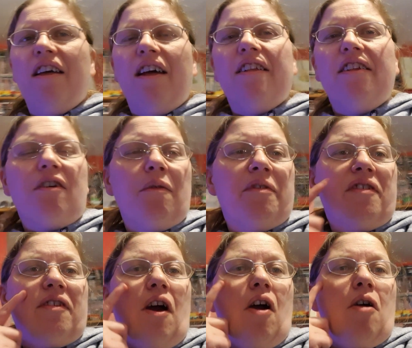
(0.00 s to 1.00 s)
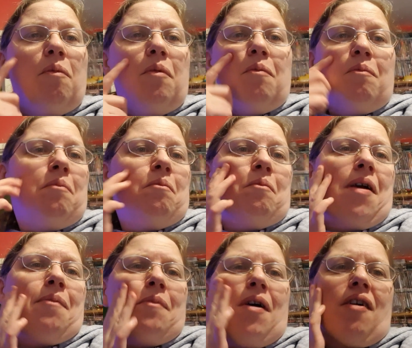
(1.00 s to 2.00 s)
And he's obviously got the horrible
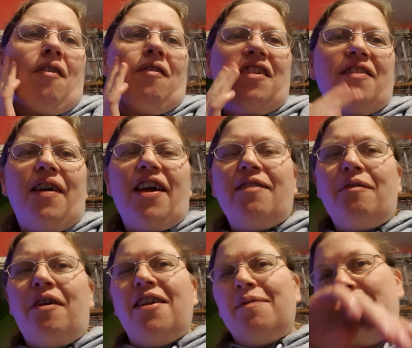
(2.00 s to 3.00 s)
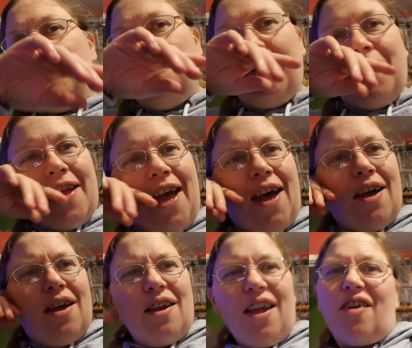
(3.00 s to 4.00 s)
red mark on his face where he's been doing that,
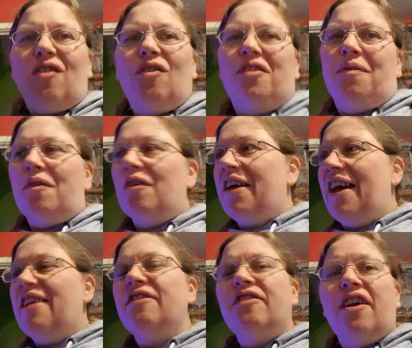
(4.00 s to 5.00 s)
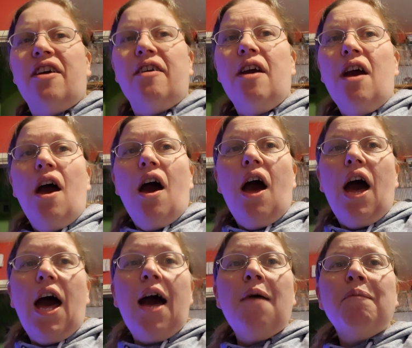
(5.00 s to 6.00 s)
like all typical kids do.
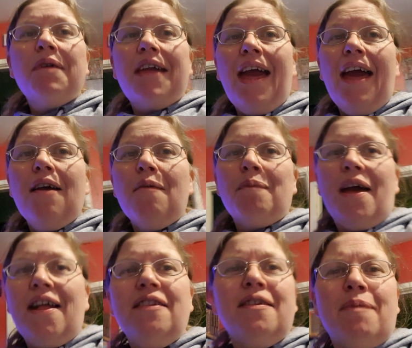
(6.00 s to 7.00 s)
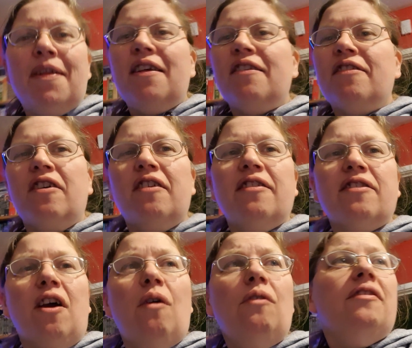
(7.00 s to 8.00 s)
Um, but yeah, Ben's been as good as
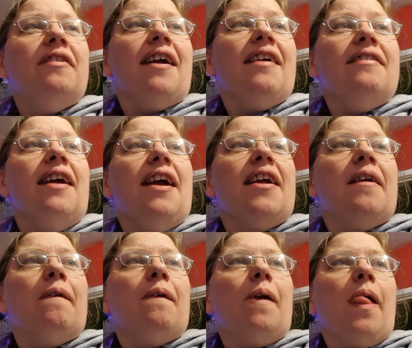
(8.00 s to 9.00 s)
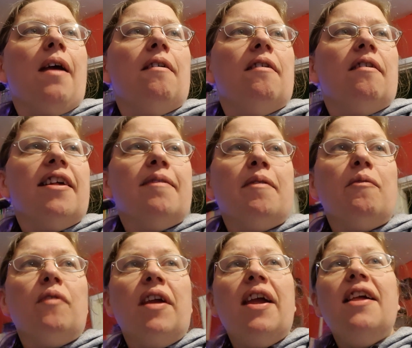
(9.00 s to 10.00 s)
gold today, hasn't he? It's
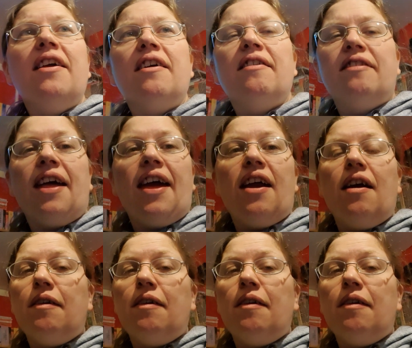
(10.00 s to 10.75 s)
been really good today.